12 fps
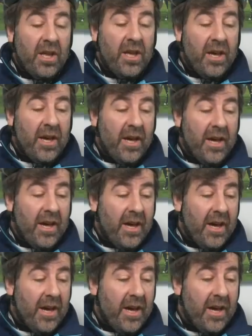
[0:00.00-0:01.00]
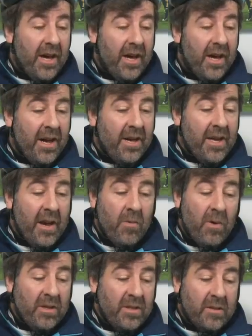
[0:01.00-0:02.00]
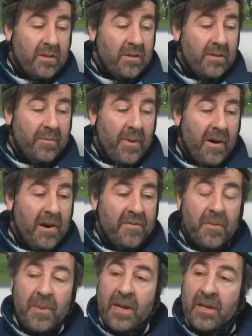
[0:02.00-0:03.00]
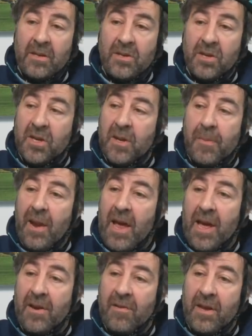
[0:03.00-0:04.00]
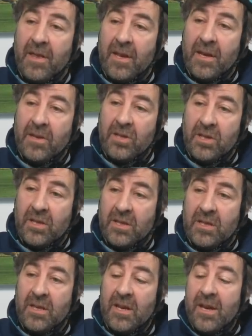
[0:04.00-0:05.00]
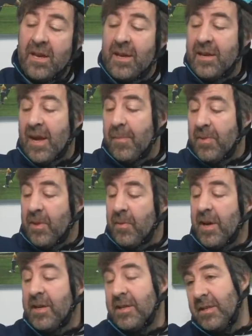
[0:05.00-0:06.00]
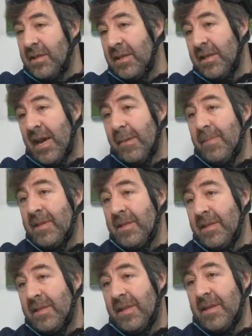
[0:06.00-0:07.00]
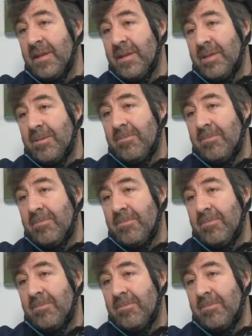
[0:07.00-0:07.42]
i uh, uh, yeah it wasn't part of a big dirty plan or anything it just it happened the way it, it yeah, happened then. We'll